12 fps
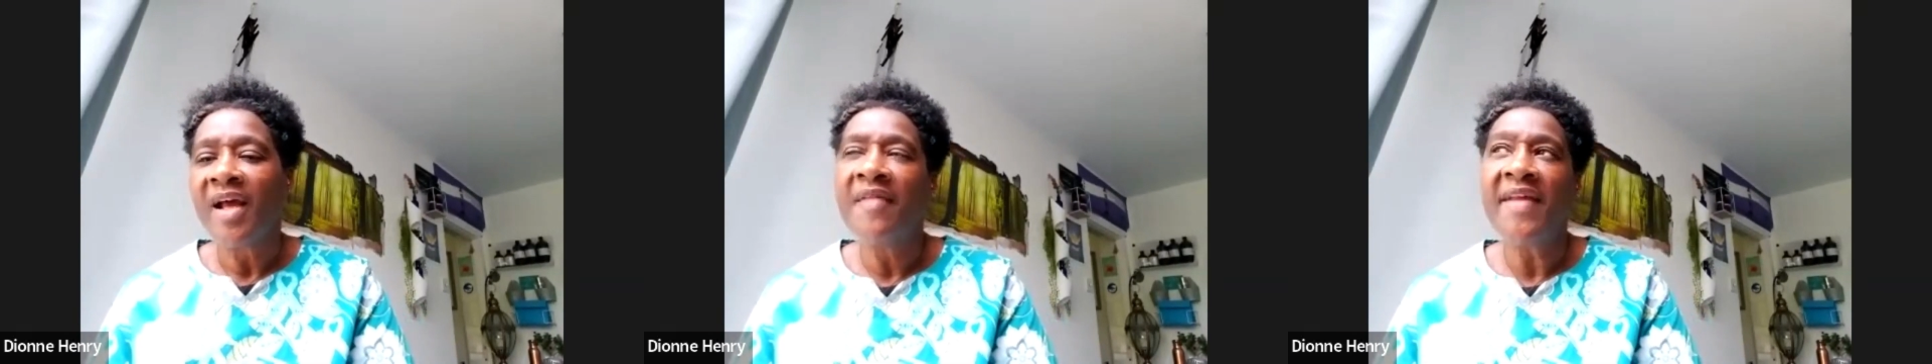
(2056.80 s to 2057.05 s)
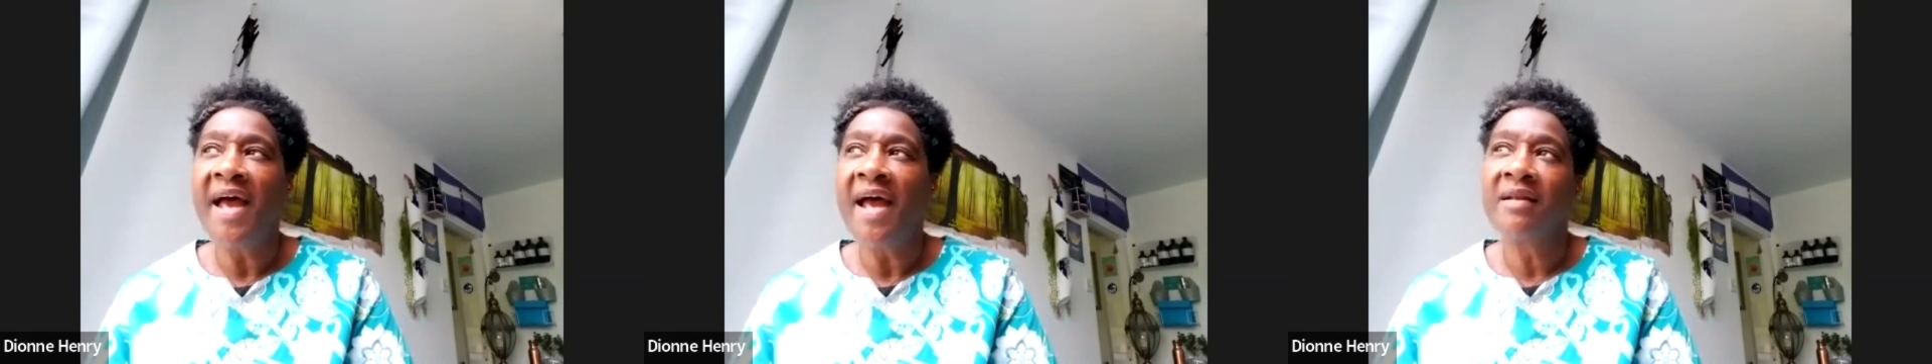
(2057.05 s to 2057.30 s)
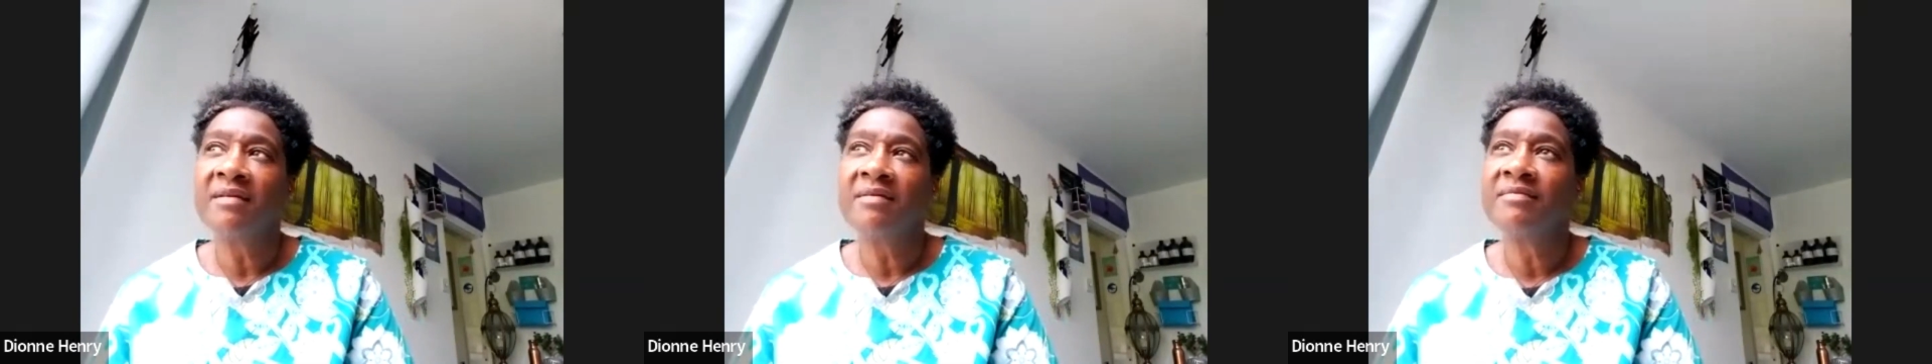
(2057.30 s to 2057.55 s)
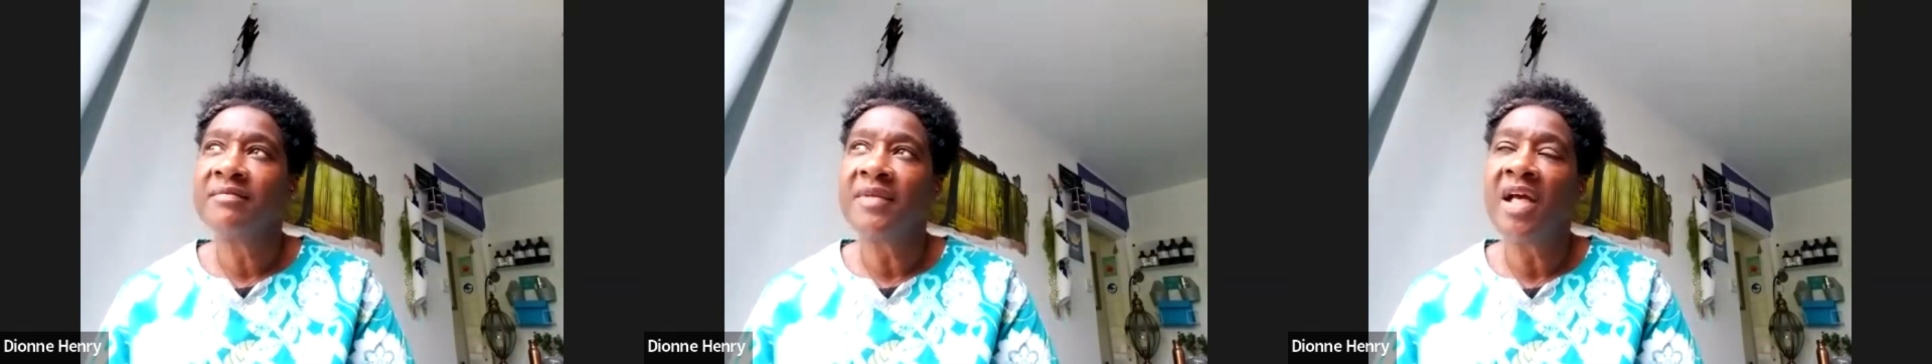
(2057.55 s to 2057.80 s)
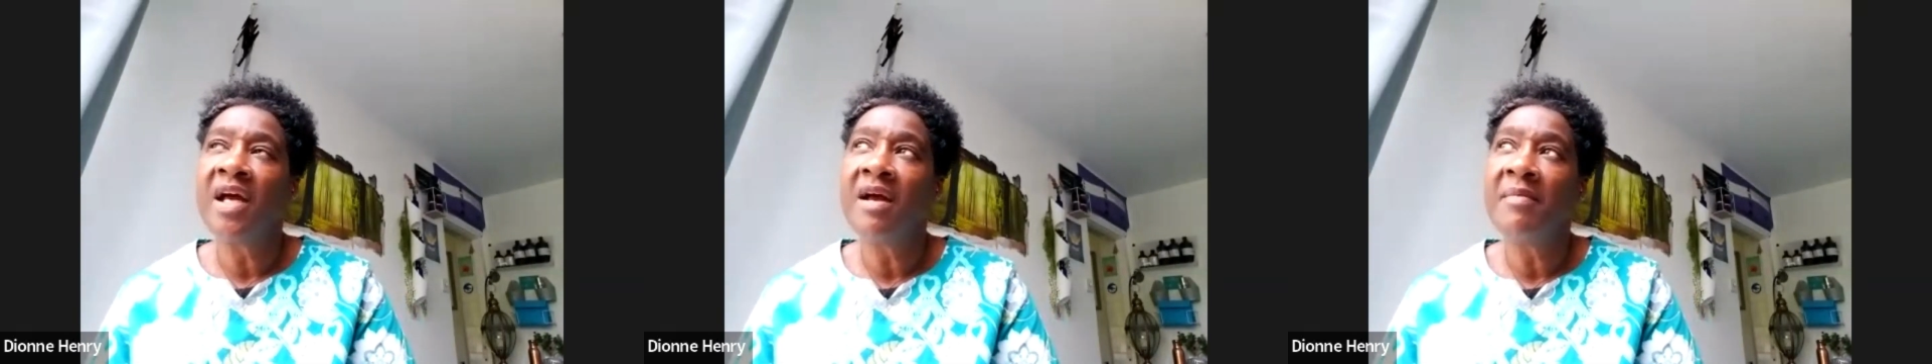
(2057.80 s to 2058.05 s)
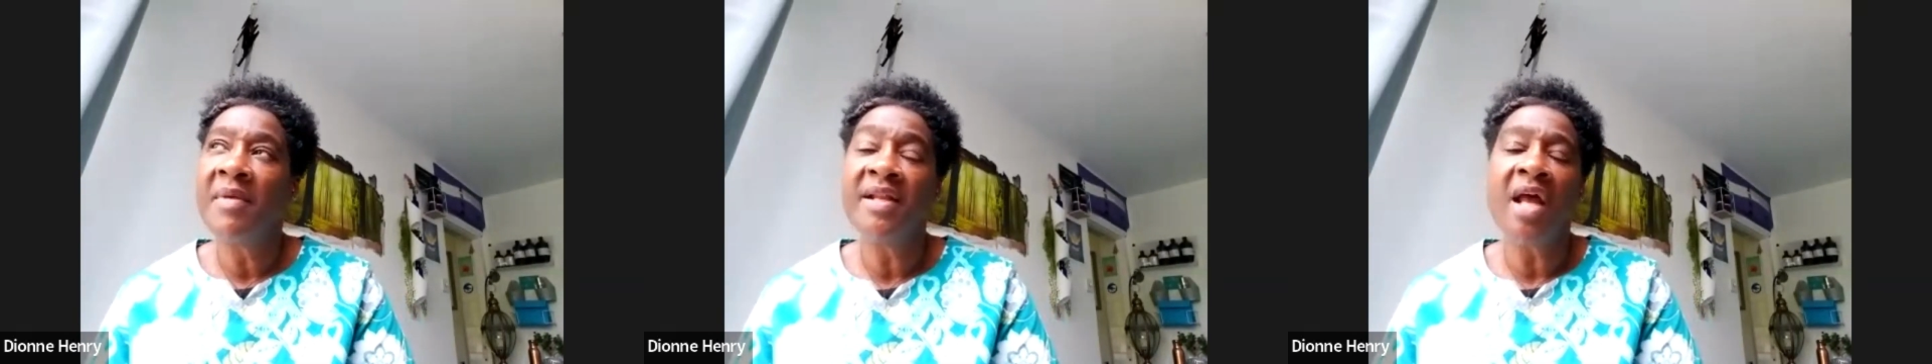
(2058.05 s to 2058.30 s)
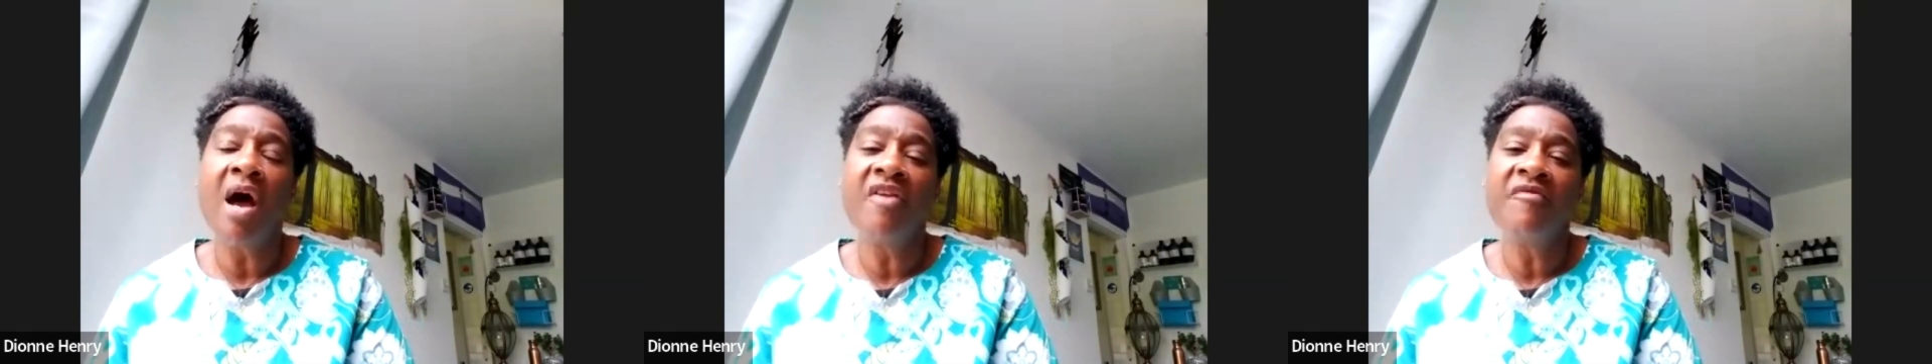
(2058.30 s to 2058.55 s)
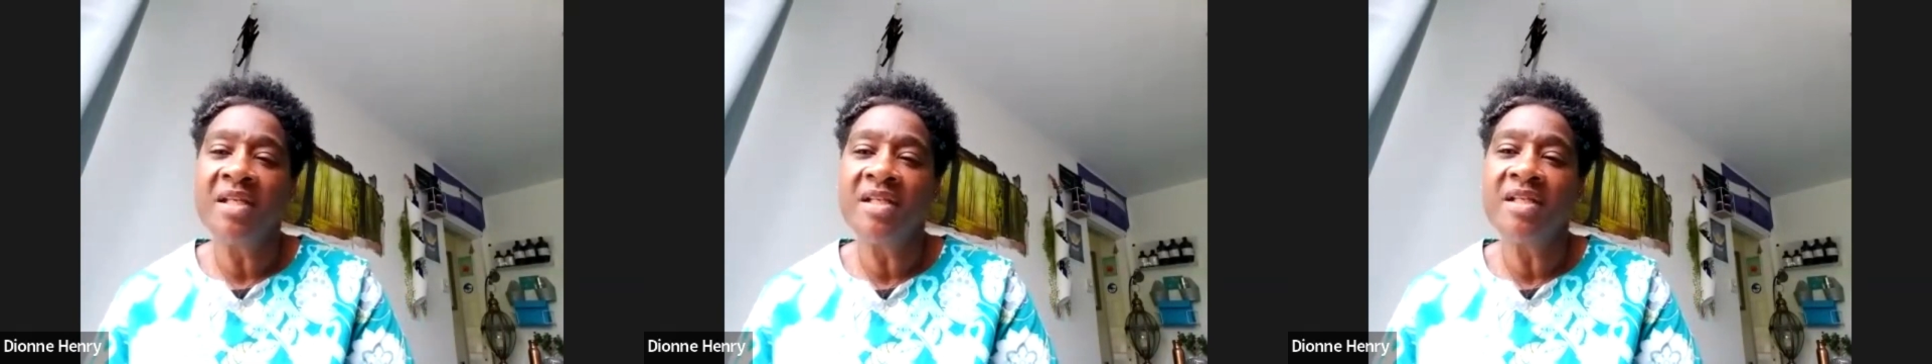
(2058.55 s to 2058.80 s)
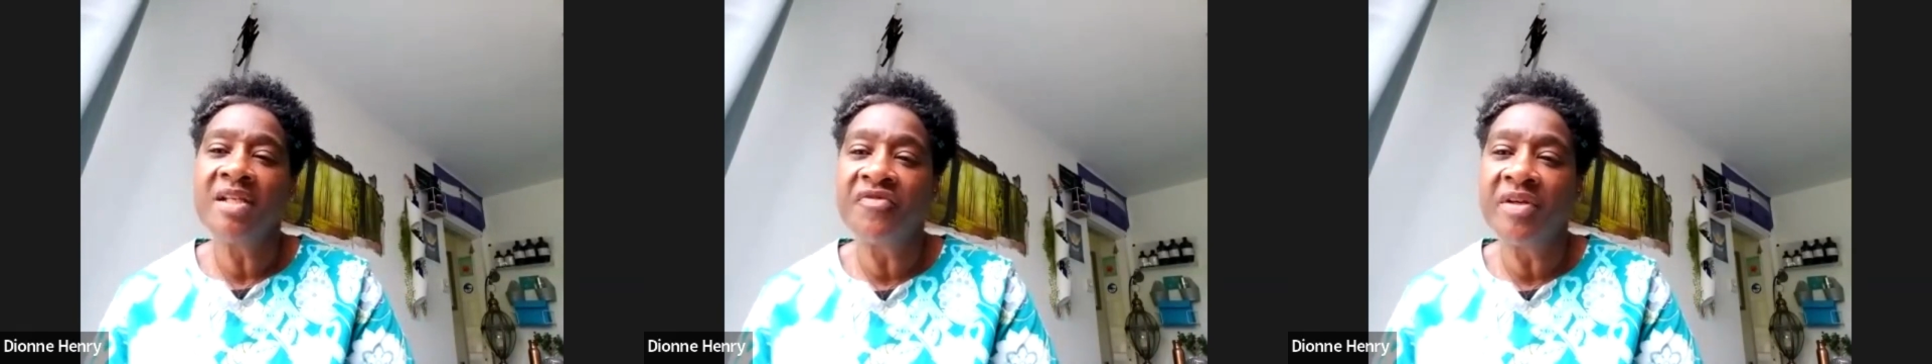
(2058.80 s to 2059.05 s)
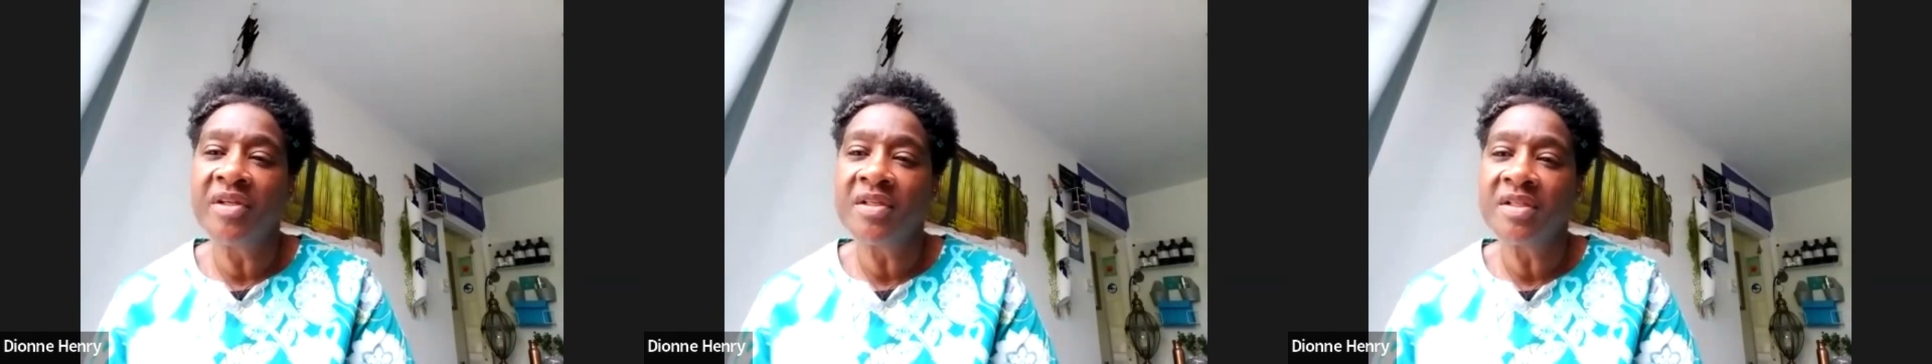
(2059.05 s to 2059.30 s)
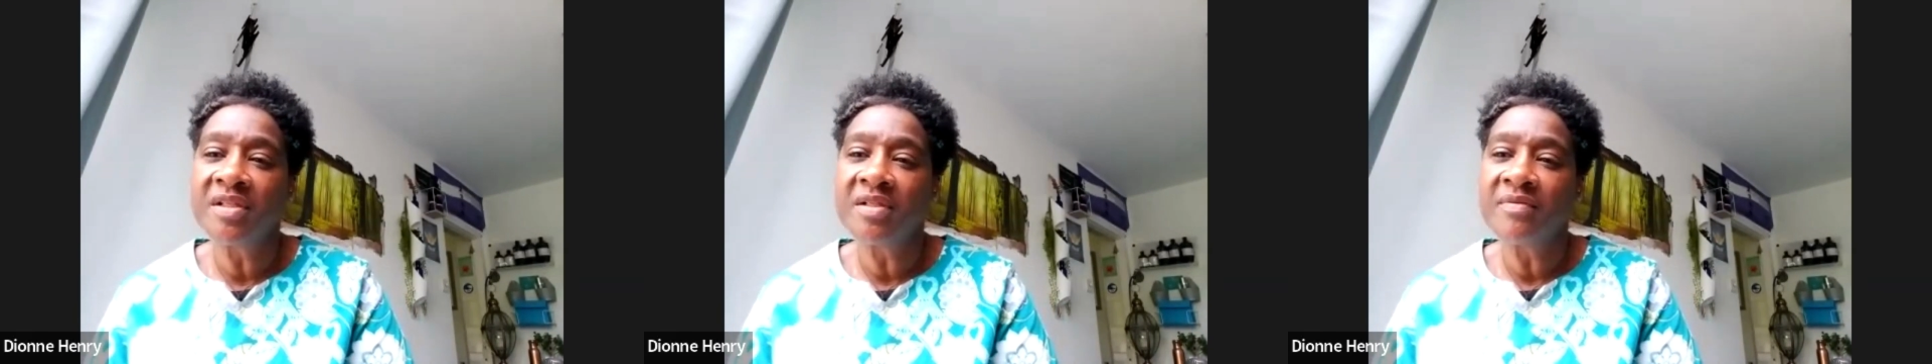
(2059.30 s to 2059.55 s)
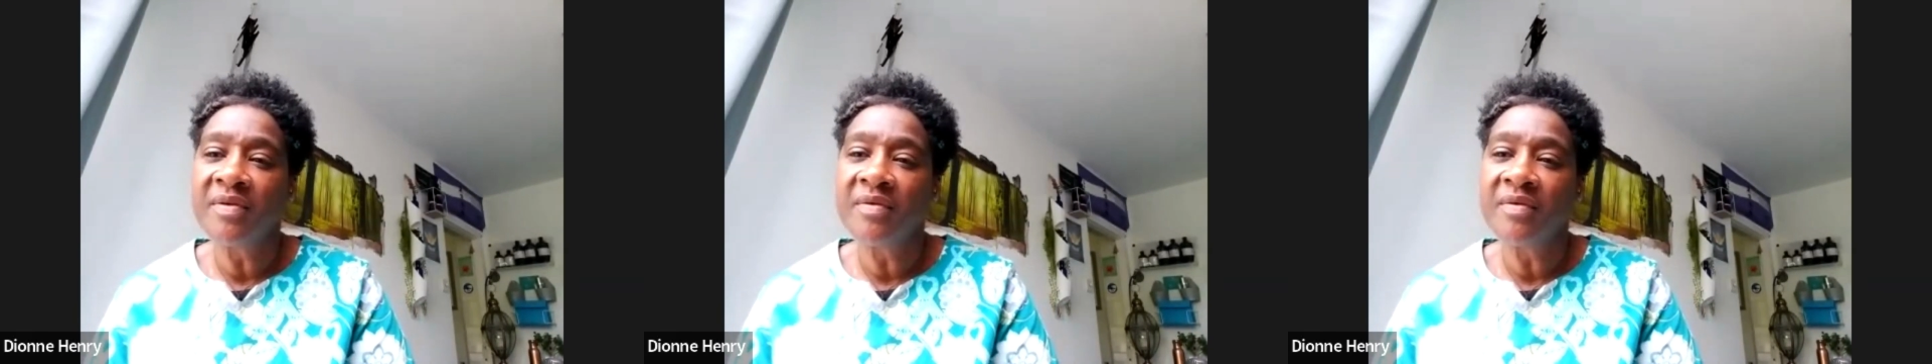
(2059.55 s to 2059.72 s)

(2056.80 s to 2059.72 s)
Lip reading: and and that I've made a difference,